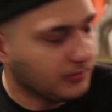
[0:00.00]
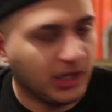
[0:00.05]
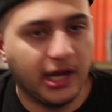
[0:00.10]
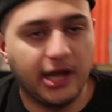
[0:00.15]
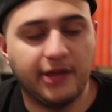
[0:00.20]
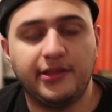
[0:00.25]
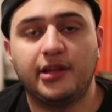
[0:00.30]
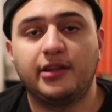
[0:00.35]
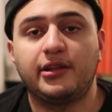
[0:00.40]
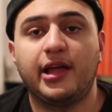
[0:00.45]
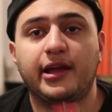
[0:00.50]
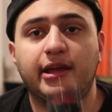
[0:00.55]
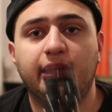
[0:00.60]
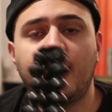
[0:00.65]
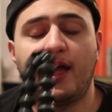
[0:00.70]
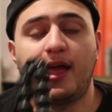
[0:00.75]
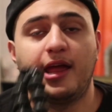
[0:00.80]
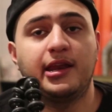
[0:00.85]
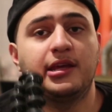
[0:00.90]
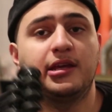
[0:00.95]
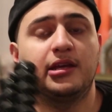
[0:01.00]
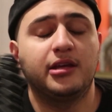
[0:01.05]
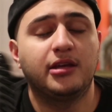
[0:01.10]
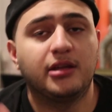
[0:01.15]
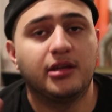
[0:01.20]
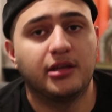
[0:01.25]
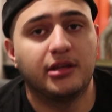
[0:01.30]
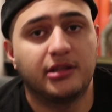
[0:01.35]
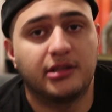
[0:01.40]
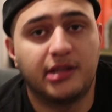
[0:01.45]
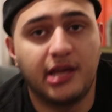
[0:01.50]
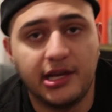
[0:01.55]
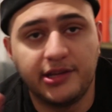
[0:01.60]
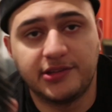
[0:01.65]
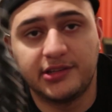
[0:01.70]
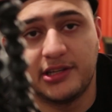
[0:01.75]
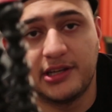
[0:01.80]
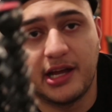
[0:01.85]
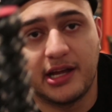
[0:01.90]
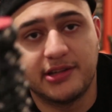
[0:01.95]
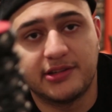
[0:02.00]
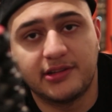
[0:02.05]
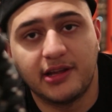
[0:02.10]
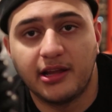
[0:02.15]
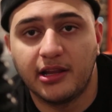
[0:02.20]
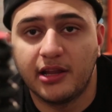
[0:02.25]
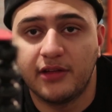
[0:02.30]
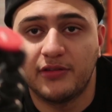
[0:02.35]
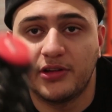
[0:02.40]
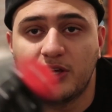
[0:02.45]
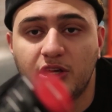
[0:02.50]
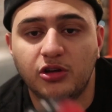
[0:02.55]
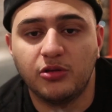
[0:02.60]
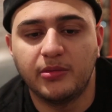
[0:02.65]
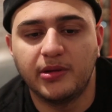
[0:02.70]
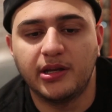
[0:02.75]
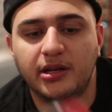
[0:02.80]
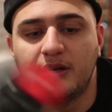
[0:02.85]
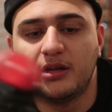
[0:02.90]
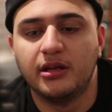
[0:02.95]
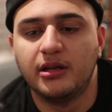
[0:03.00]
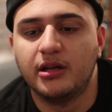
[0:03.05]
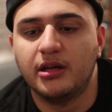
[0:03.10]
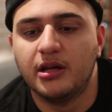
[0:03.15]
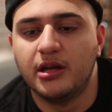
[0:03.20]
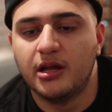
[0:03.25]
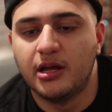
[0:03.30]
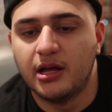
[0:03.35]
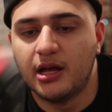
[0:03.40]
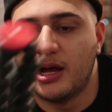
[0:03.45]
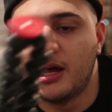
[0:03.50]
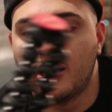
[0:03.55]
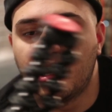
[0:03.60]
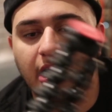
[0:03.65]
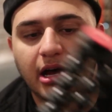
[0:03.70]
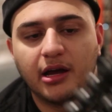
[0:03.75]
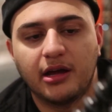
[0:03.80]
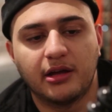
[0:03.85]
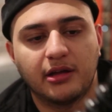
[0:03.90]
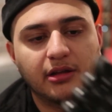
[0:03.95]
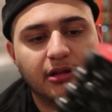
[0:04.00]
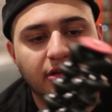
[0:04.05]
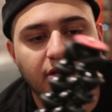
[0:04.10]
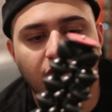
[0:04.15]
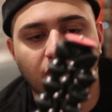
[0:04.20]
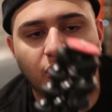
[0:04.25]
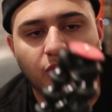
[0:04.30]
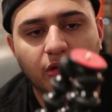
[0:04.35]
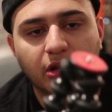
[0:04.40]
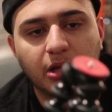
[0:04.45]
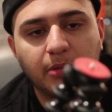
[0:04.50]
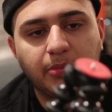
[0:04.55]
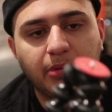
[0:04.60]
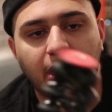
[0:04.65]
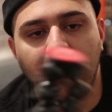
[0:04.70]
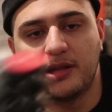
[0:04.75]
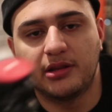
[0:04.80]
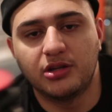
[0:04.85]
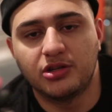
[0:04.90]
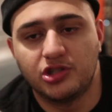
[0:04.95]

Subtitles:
And then like any Casey Neistat Living Human, the GorillaPod, the